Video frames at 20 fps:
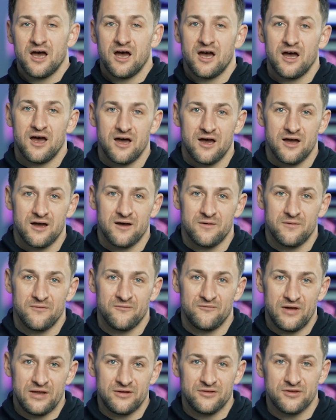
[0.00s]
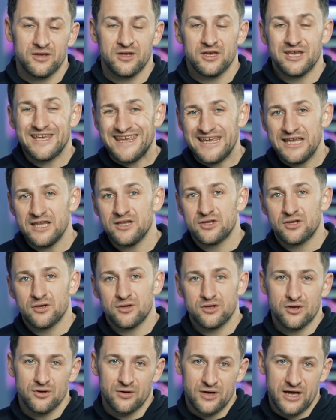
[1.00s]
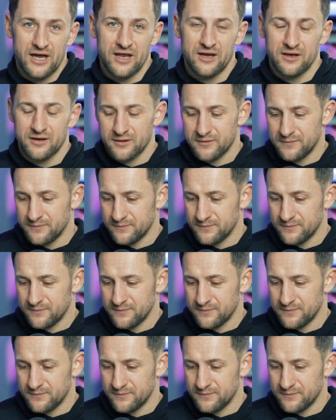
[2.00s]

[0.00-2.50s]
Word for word: uh, venting into your attic.